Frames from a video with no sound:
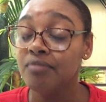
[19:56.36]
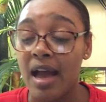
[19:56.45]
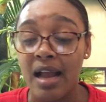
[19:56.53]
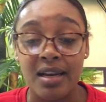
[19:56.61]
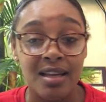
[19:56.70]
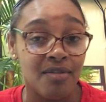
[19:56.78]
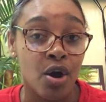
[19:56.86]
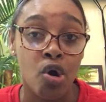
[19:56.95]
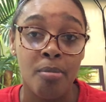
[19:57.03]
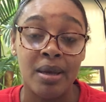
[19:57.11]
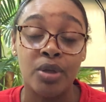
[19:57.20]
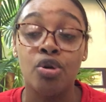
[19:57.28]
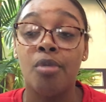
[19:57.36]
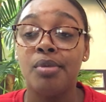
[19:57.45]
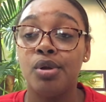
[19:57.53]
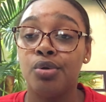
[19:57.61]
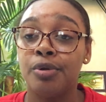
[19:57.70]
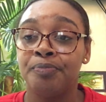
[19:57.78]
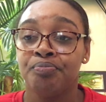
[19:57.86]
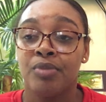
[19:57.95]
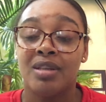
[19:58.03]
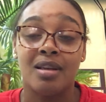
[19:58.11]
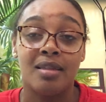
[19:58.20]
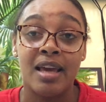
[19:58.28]
And leave a comment down below.
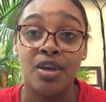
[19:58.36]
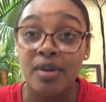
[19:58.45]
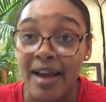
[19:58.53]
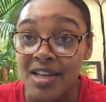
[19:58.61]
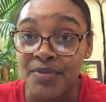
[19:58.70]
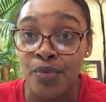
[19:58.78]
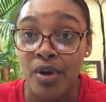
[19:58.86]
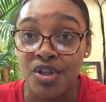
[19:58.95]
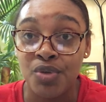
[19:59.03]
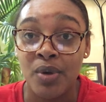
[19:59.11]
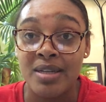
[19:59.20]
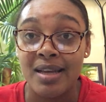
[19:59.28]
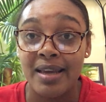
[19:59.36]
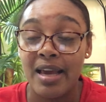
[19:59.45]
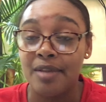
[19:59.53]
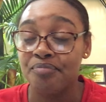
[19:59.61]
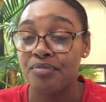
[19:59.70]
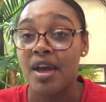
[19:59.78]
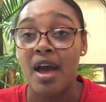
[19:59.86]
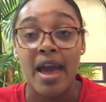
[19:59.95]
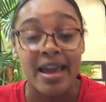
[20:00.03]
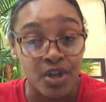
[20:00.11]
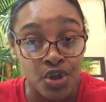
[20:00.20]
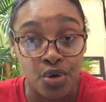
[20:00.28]
So thank you guys for watching once again.
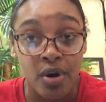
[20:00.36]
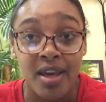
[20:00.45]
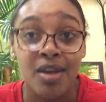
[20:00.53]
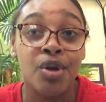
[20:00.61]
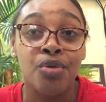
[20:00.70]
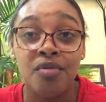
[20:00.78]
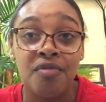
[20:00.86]
Enjoy your Good